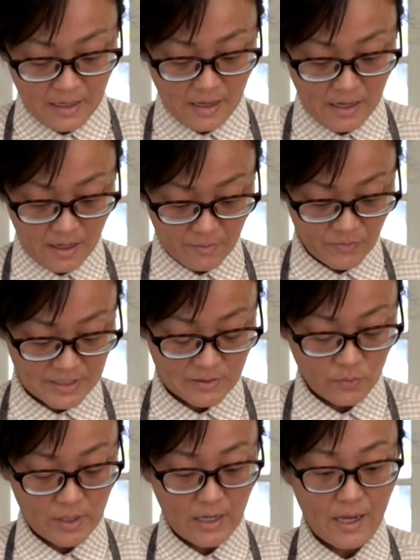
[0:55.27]
This
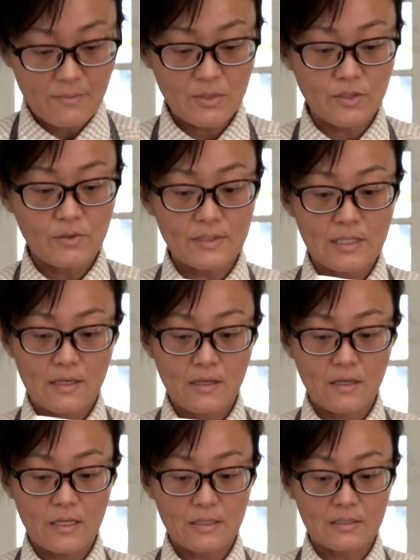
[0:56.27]
one I'm
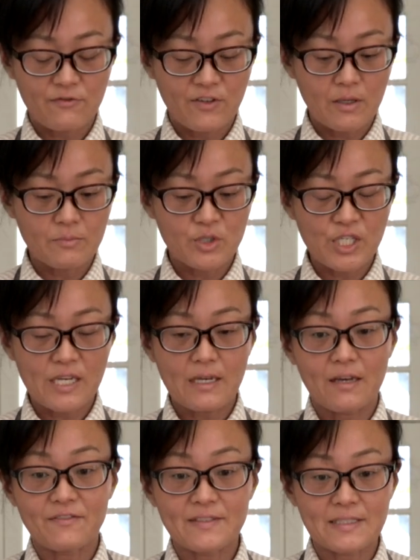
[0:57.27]
using is from
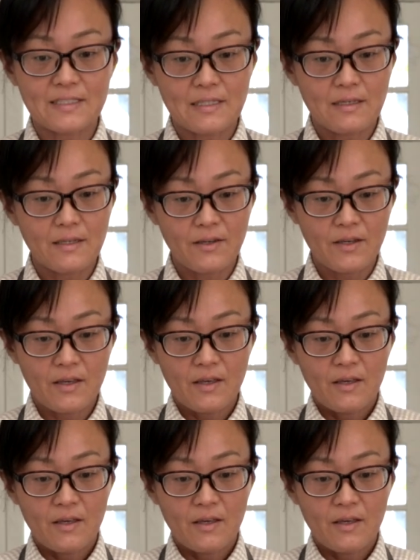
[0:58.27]
JFC,